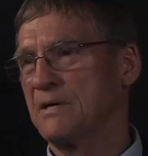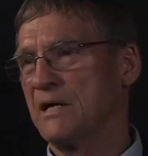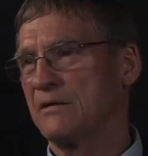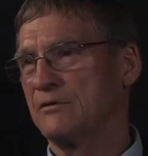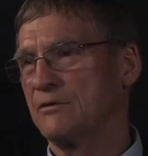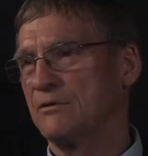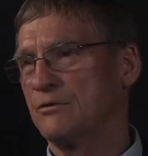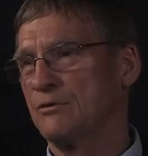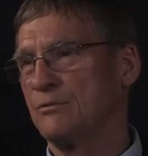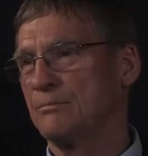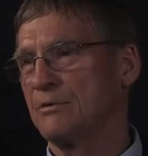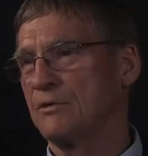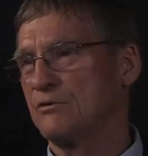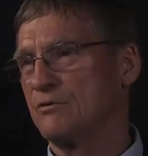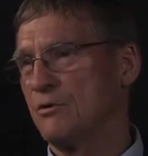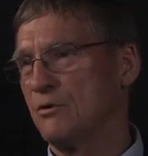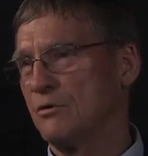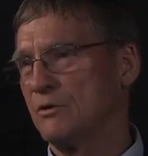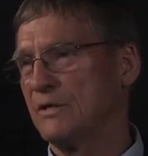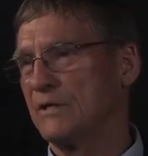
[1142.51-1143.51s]
them how to do
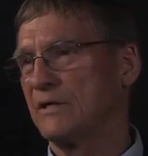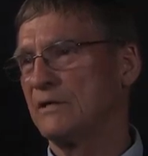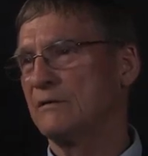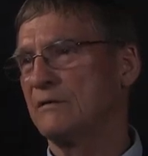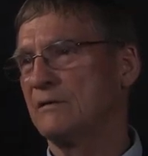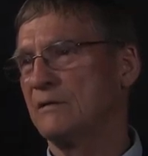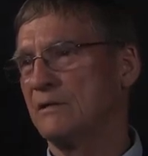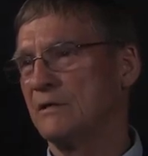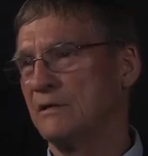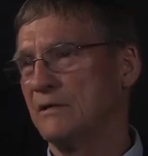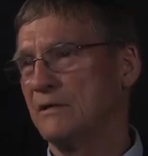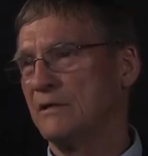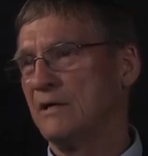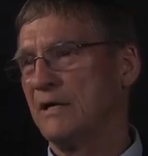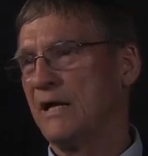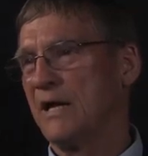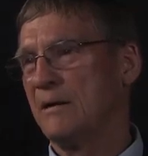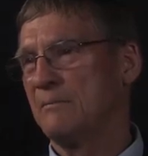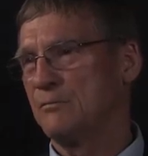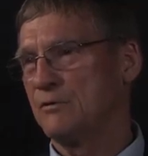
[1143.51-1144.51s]
patrolling and
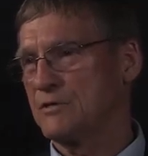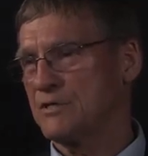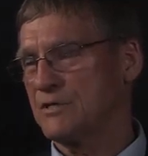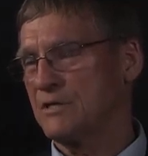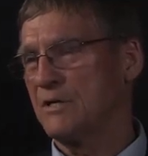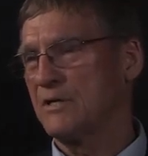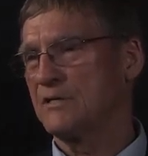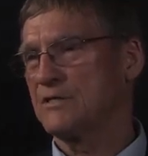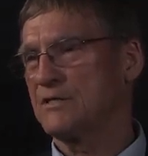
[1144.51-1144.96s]
ambush uh,